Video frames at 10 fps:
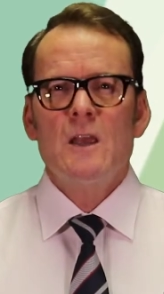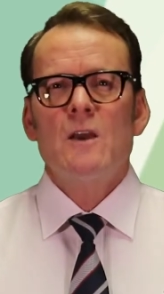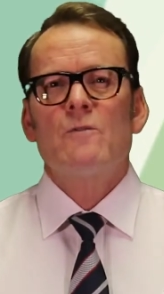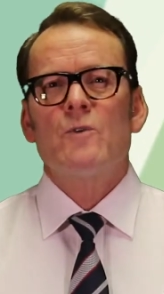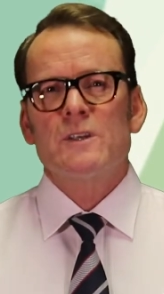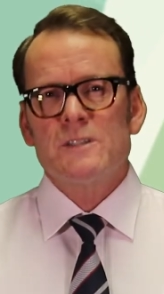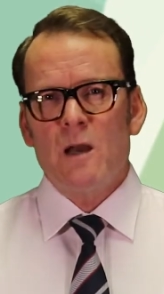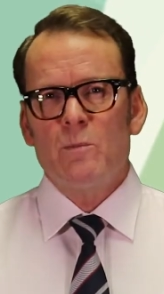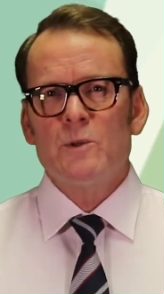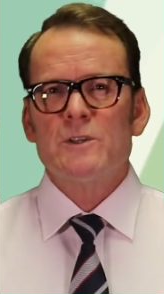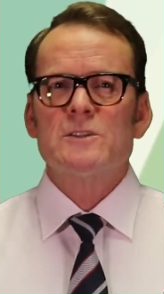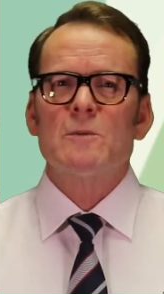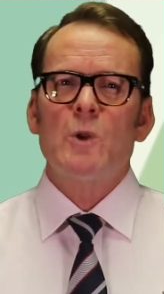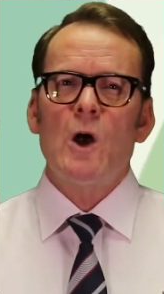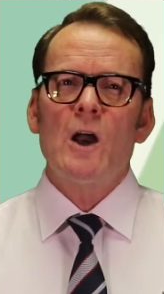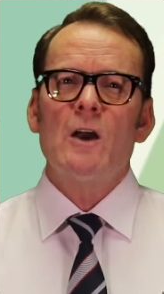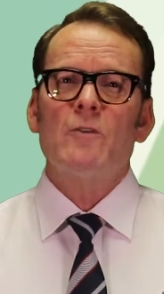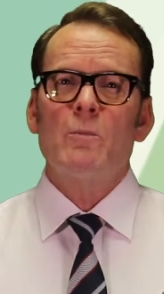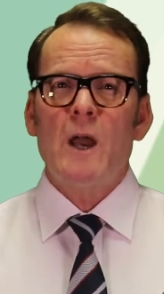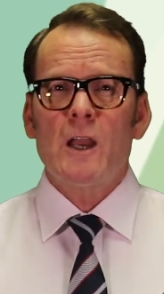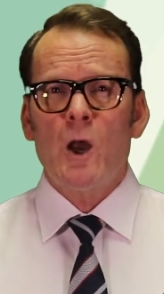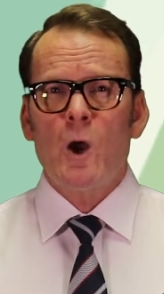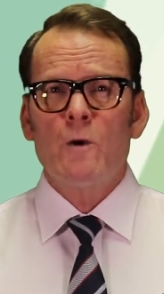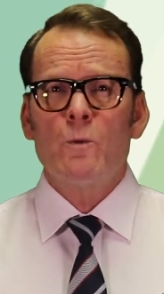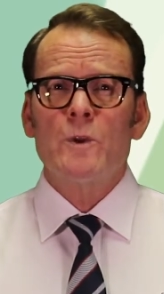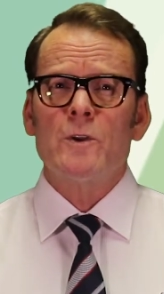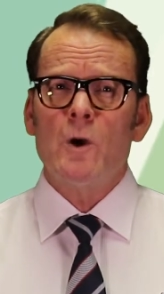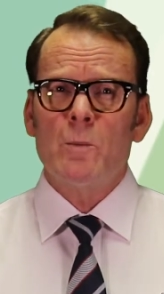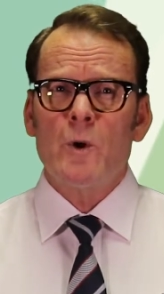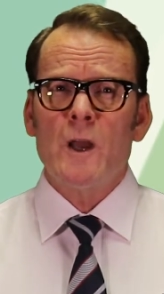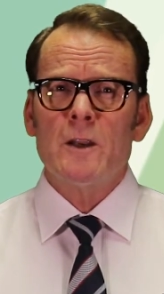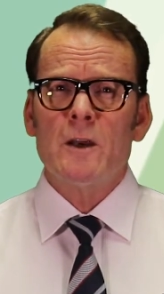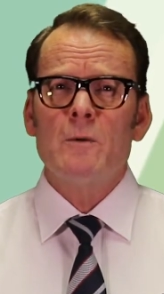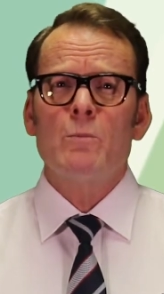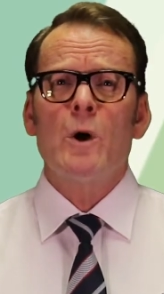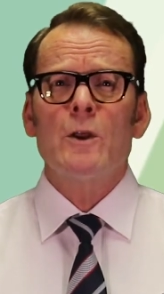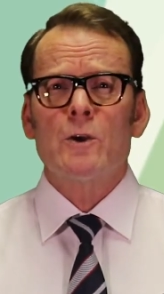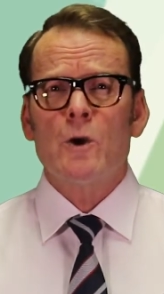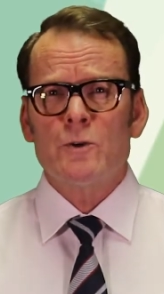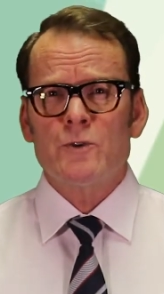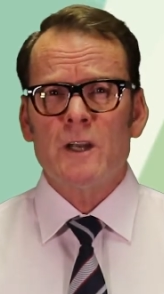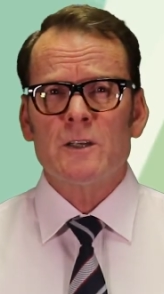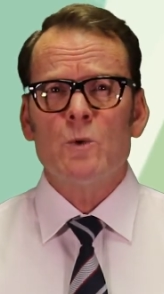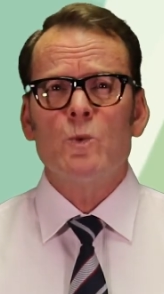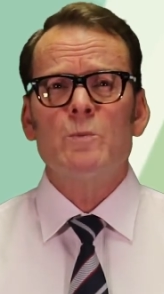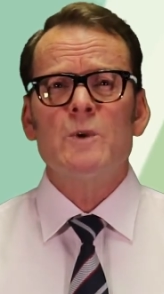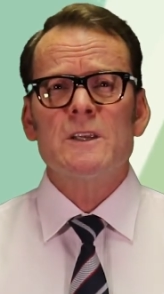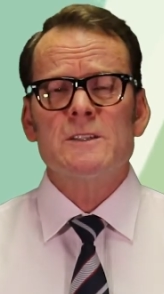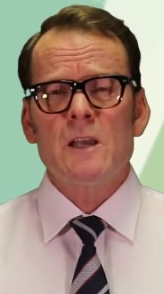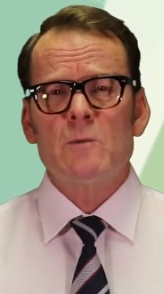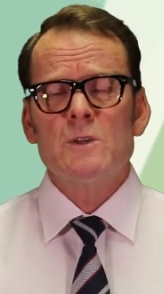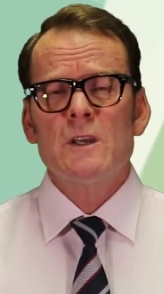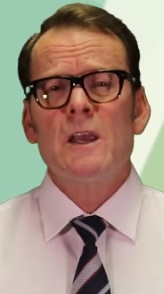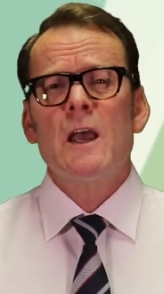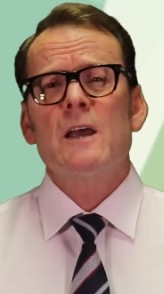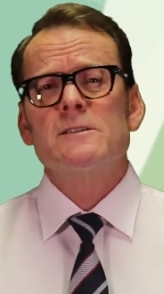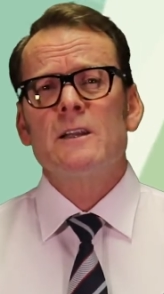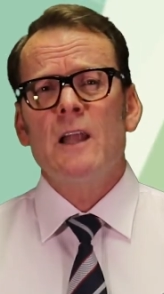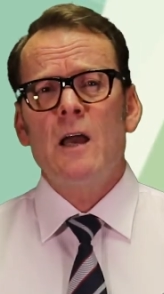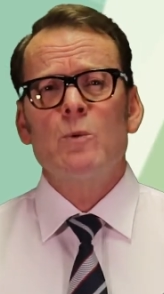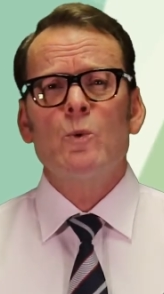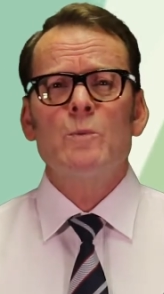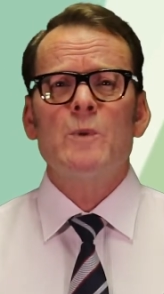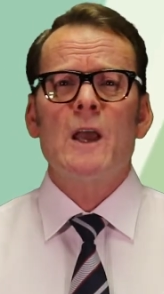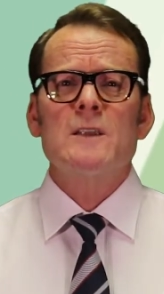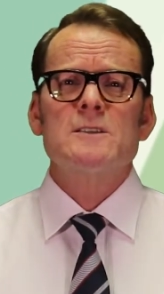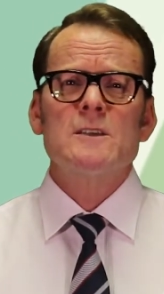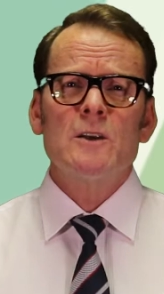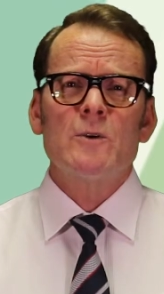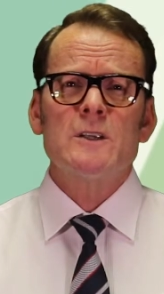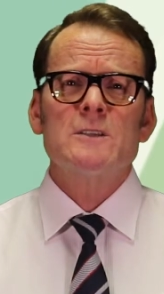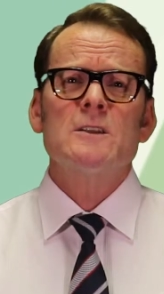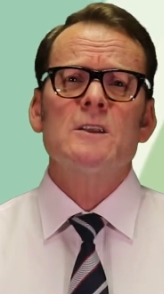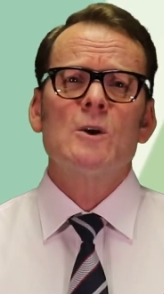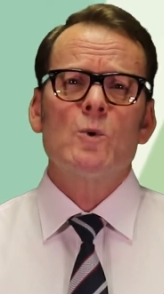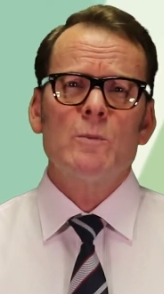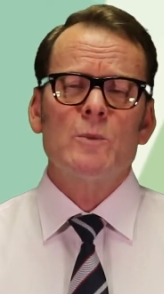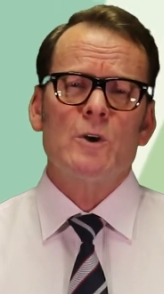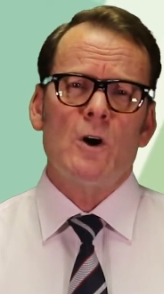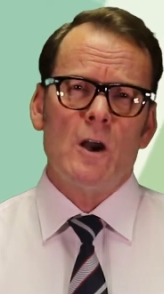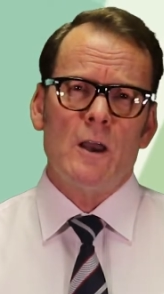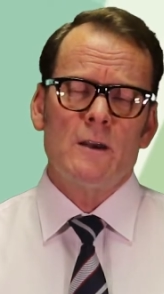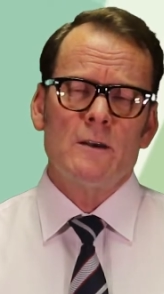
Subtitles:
For example, the supply of a backhoe with an operator by the contractor would be exempt, as the labour would be ancillary to the equipment hire.